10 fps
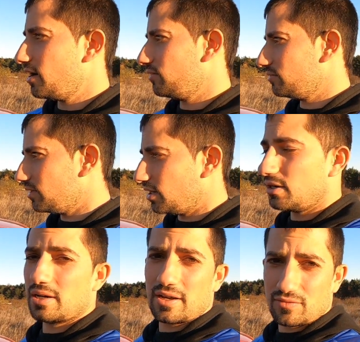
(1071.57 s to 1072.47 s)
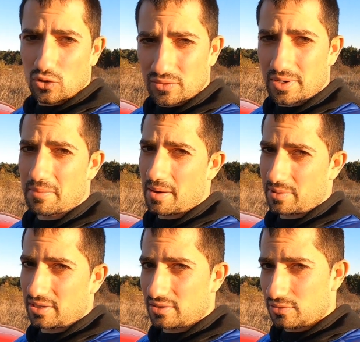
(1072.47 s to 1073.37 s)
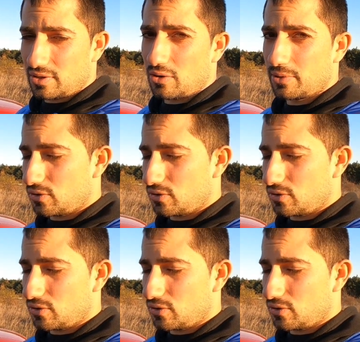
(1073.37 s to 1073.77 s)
I have not remapped it until now